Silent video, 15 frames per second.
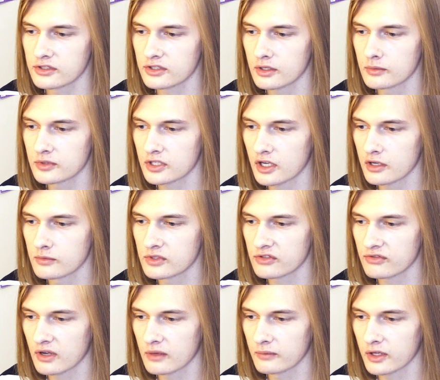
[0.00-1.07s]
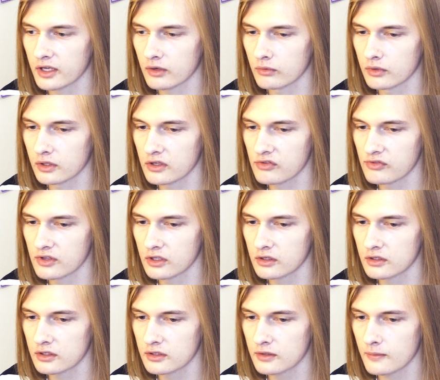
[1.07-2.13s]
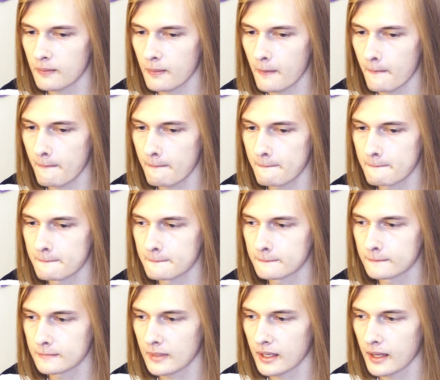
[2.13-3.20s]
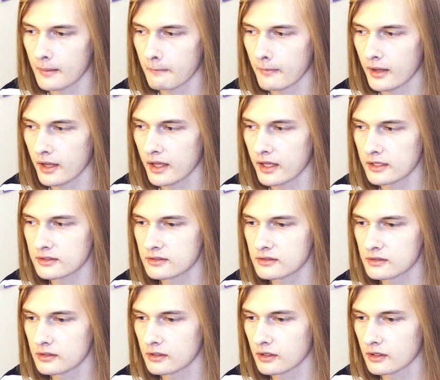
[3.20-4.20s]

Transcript: sometimes if I'm like really feeling it, I might,